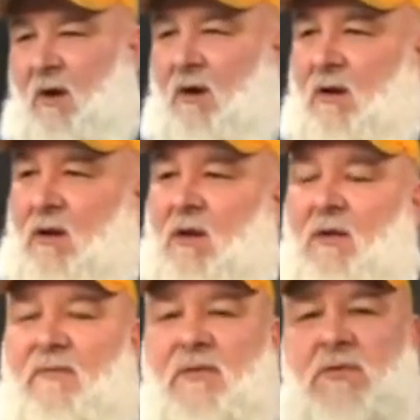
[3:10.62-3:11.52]
are,
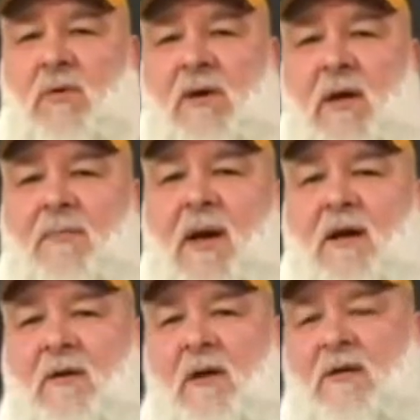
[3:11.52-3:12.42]
first workout
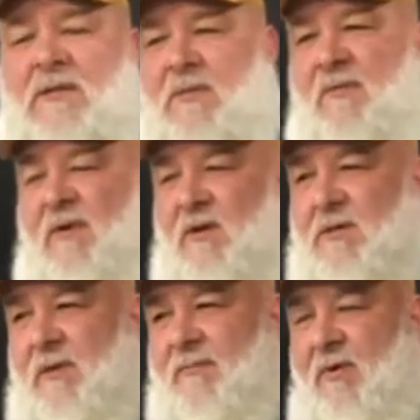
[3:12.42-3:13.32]
back on some of the videos
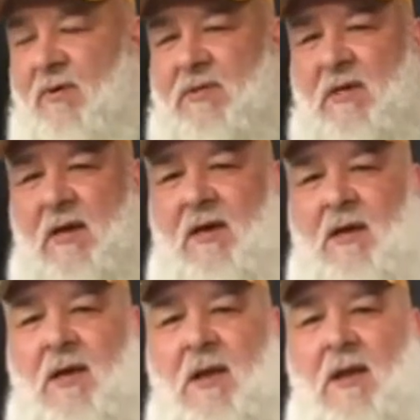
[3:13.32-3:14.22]
I'm going to post.
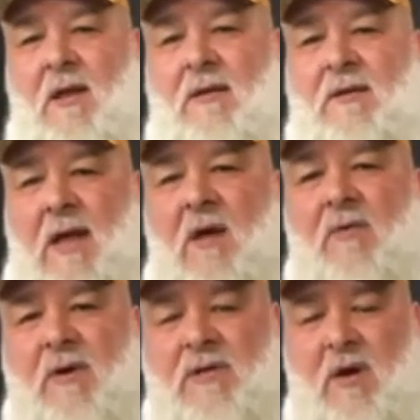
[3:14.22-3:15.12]
Uh, now
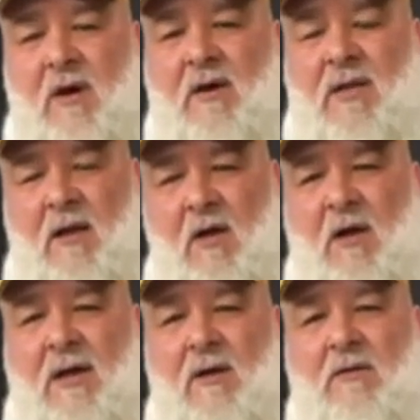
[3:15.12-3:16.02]
we're going to target that
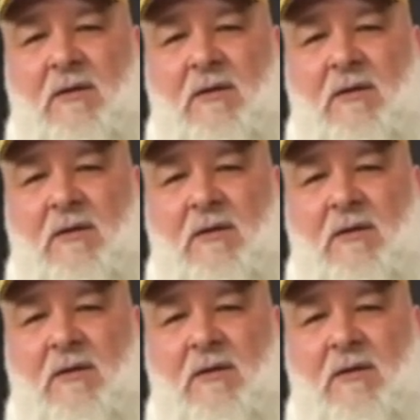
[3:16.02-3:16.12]
lockout.